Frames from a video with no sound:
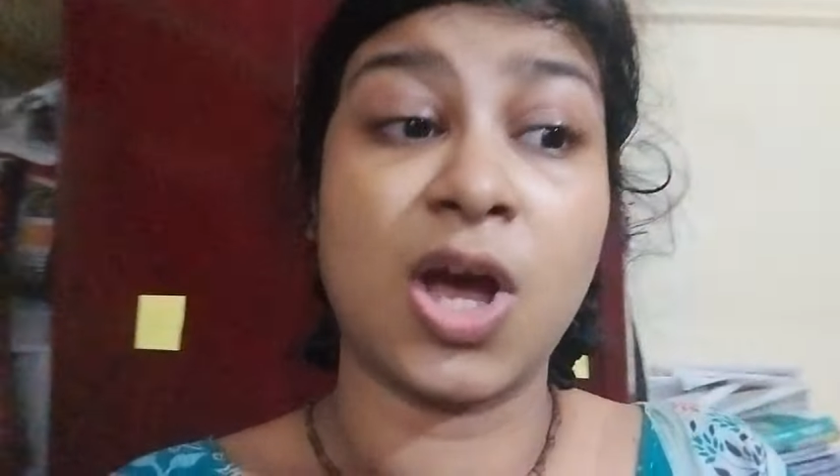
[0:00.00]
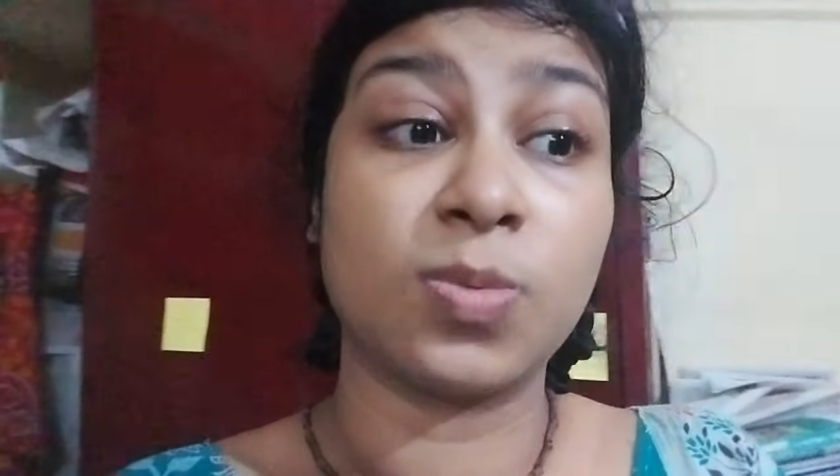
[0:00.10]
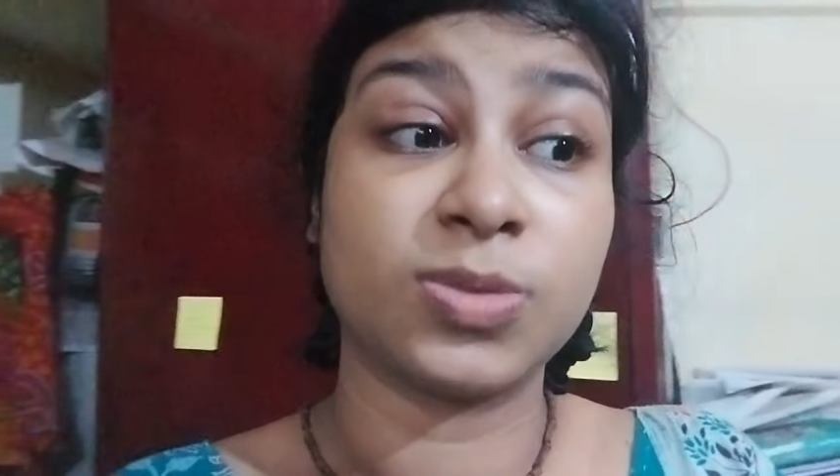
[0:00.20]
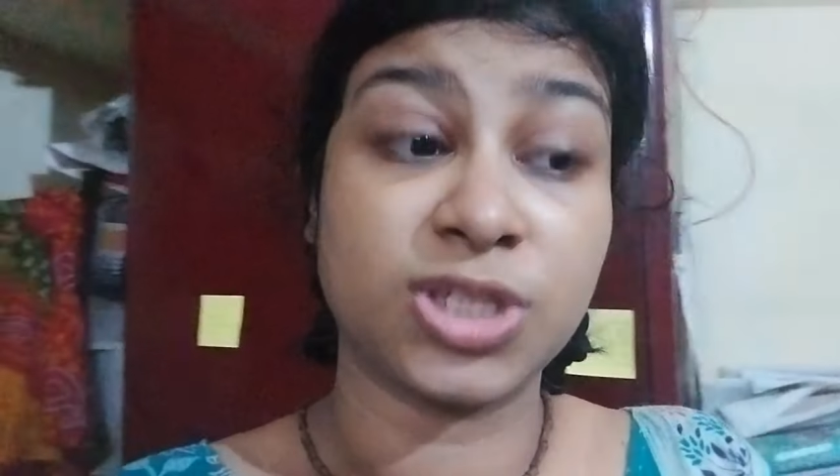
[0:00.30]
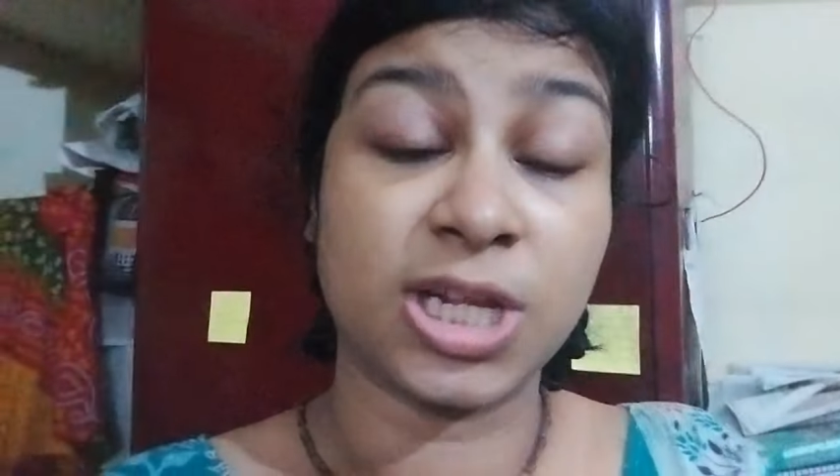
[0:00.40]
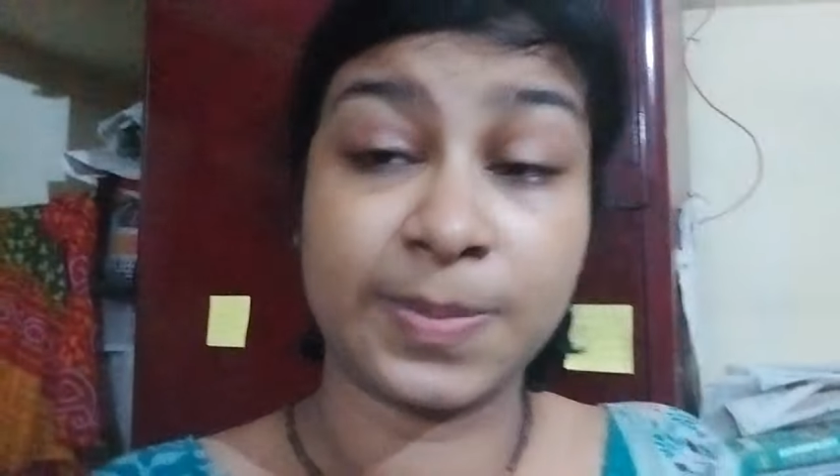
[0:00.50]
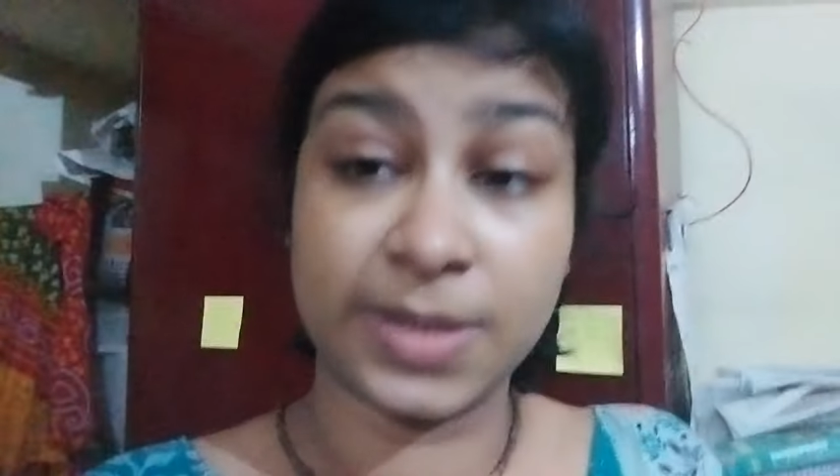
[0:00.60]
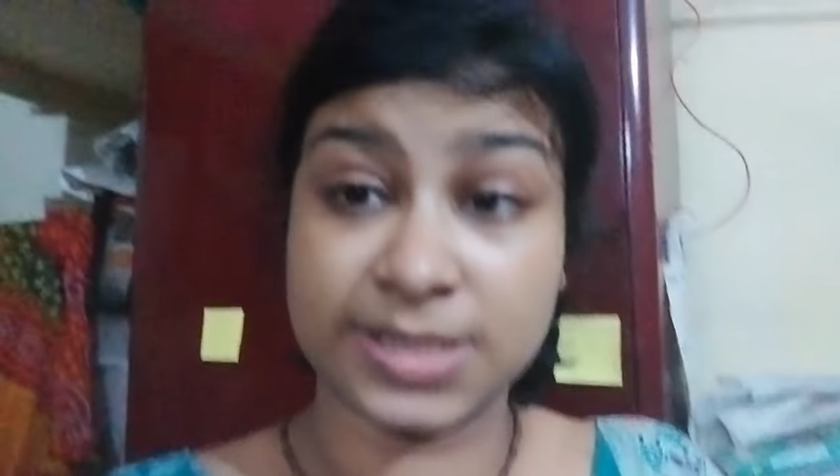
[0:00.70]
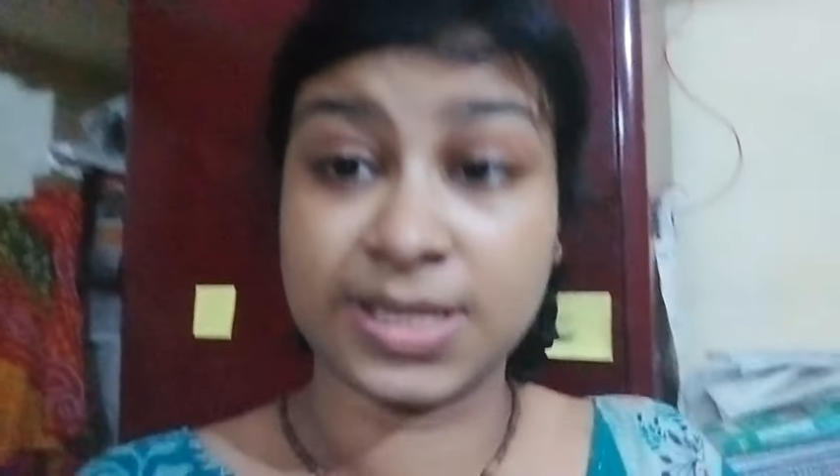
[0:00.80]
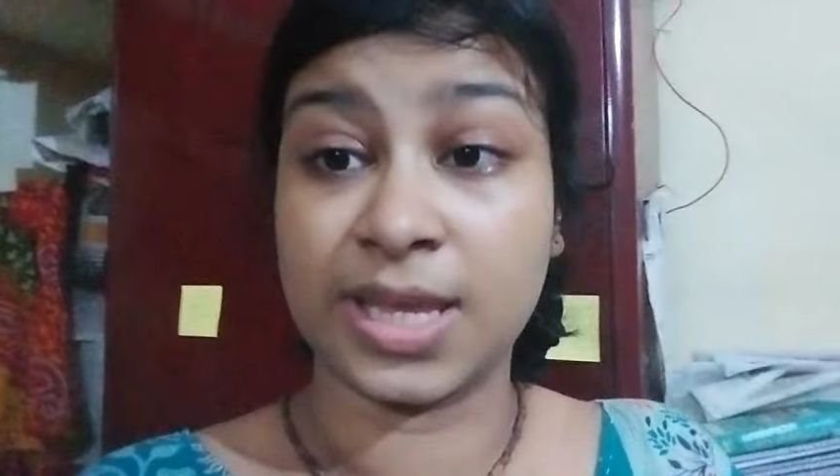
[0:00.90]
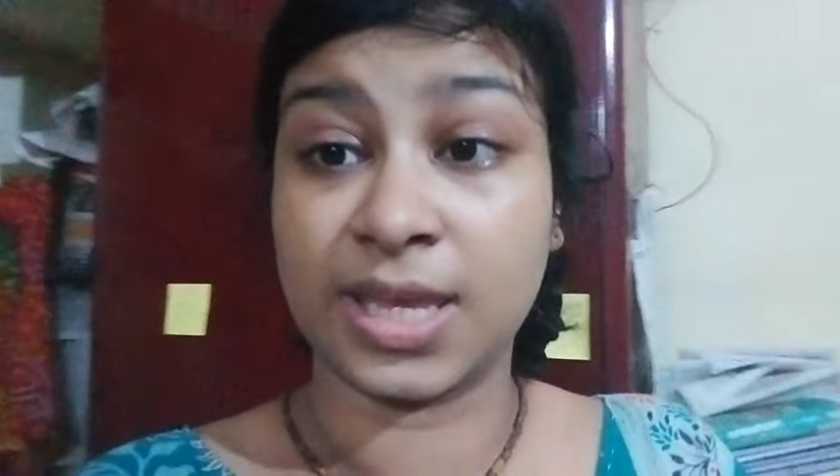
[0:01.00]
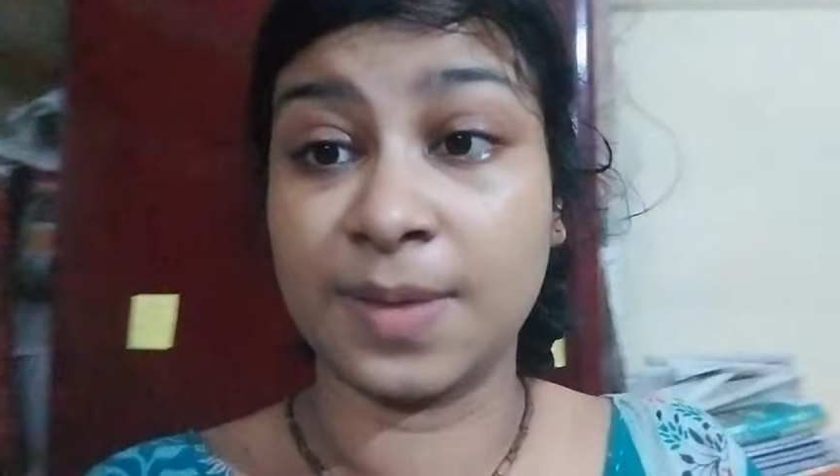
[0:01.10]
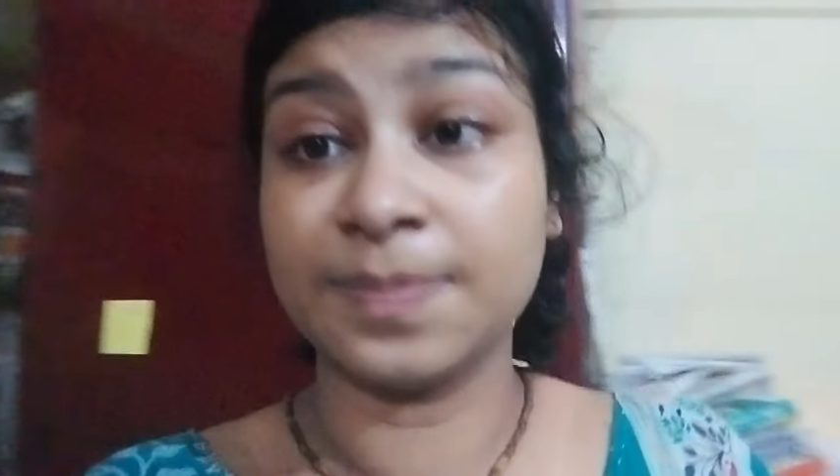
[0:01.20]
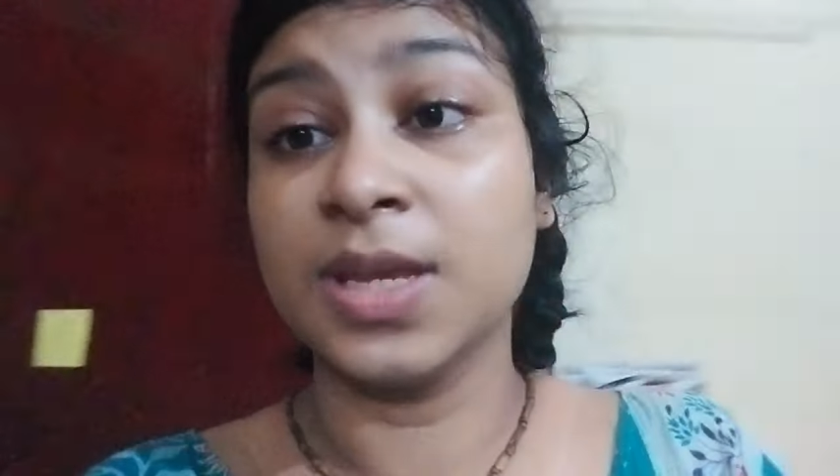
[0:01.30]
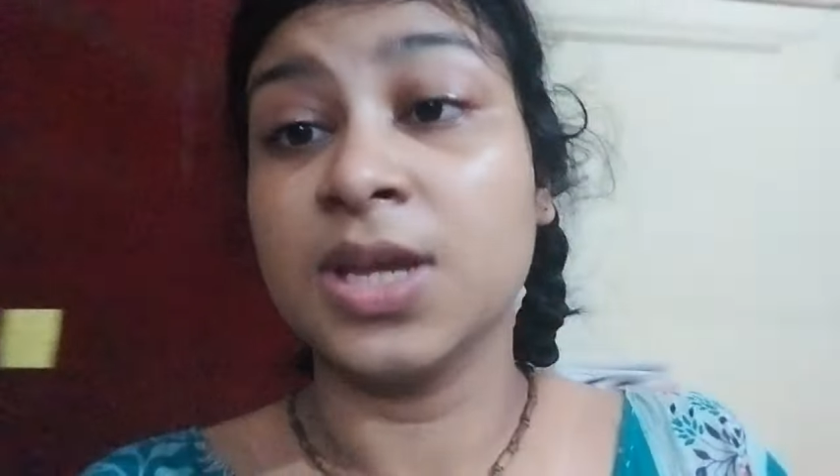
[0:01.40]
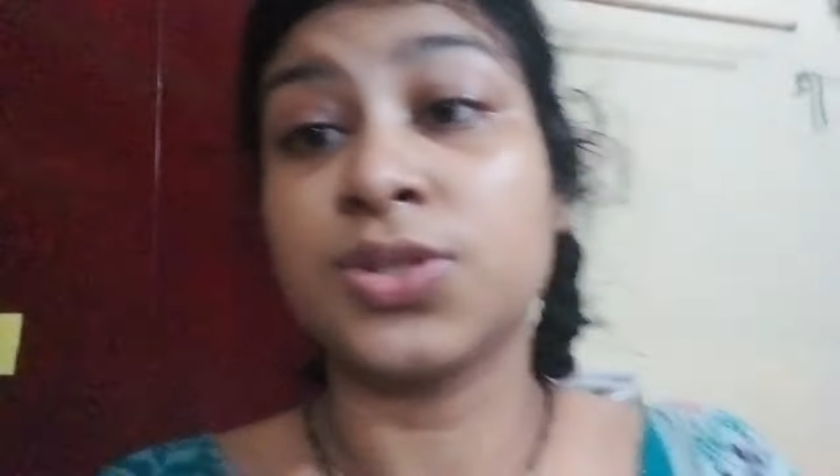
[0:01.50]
how much helpless I am,